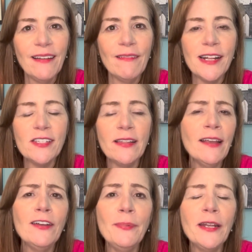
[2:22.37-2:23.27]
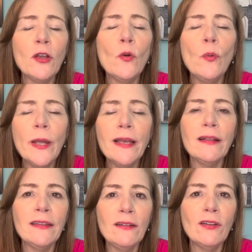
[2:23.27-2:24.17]
Right? So that could have been a
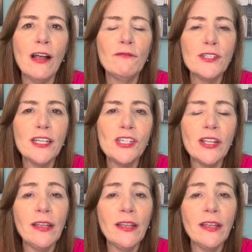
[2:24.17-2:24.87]
quick little conversation